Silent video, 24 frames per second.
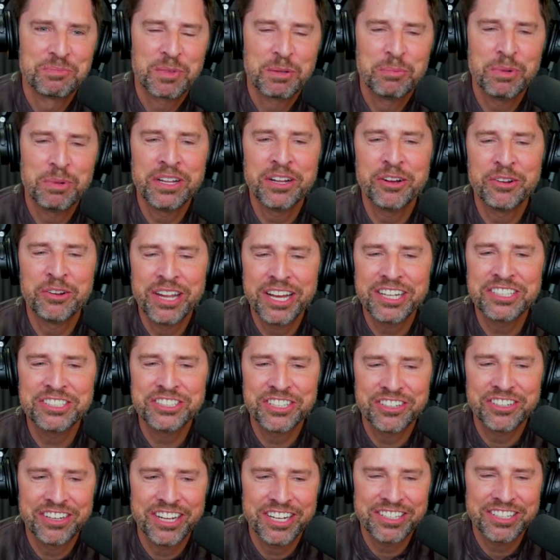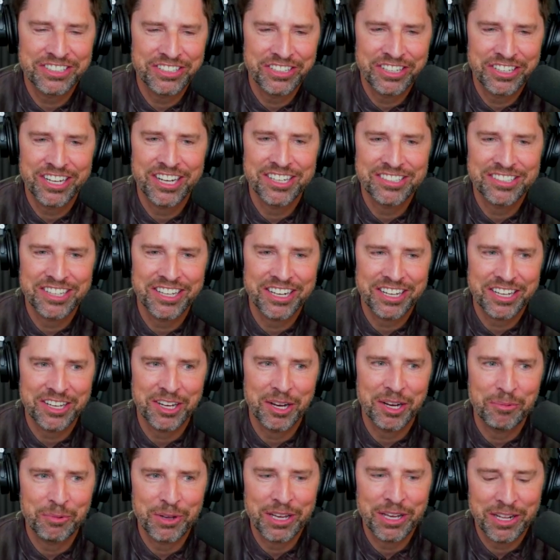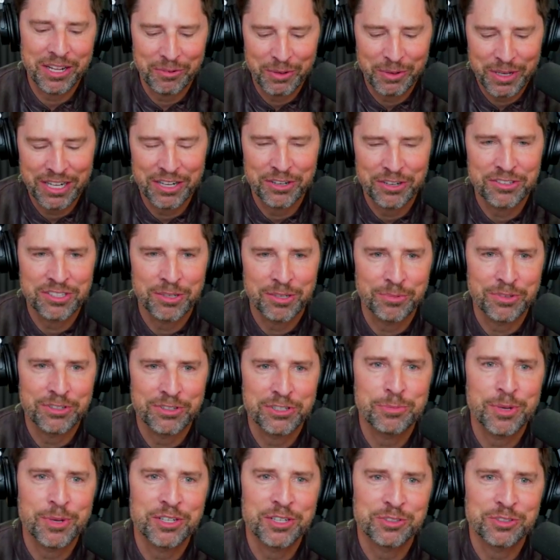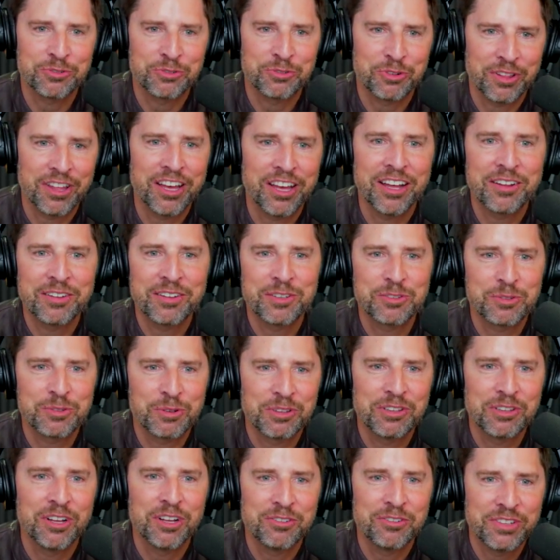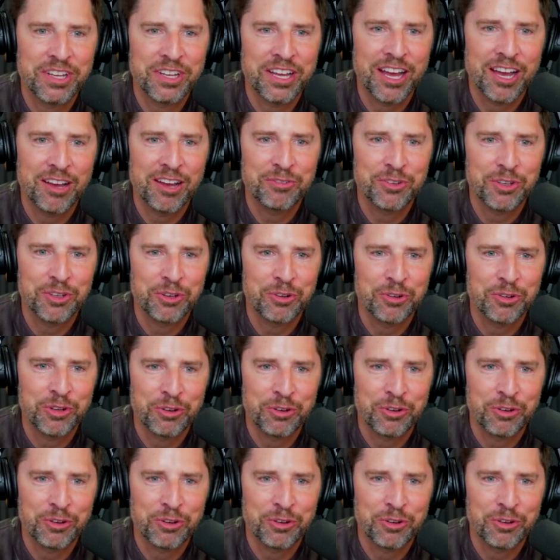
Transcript: Leo, next year, next year you guys got to come. We got we got to do something special for that because we would love to have you.